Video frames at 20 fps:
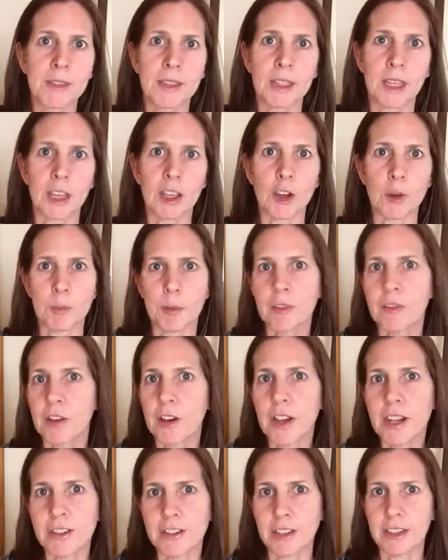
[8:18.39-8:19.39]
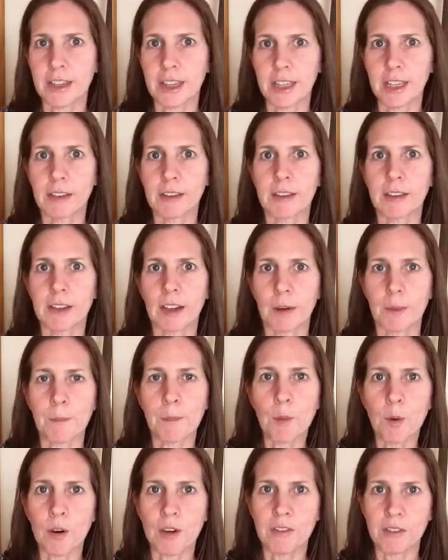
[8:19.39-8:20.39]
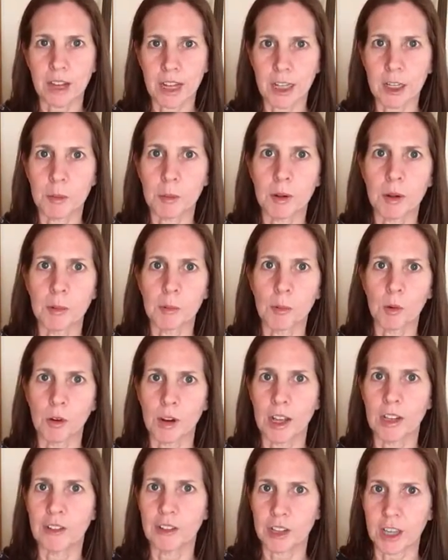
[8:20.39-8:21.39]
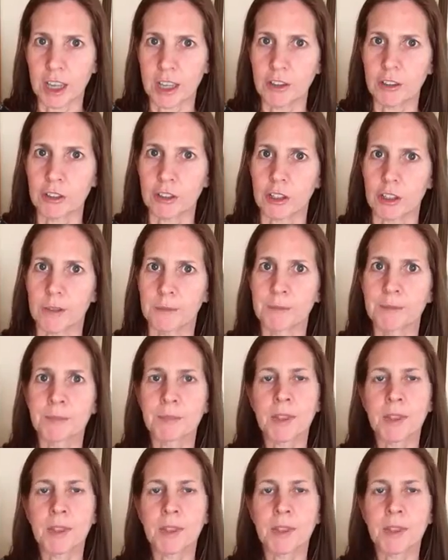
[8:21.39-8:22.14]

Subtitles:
that you're providing things that are more valuable and more educational.